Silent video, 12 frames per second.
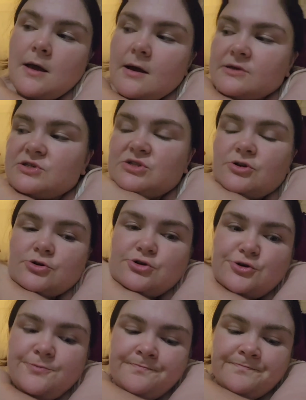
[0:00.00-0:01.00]

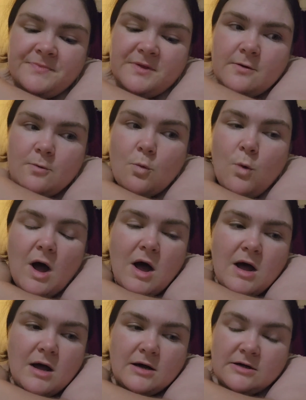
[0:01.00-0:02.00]
So
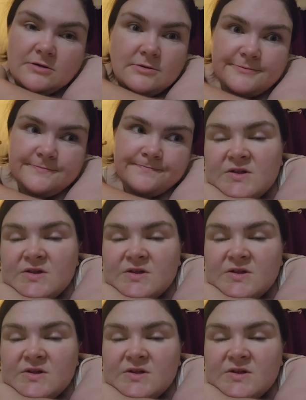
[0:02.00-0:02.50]
while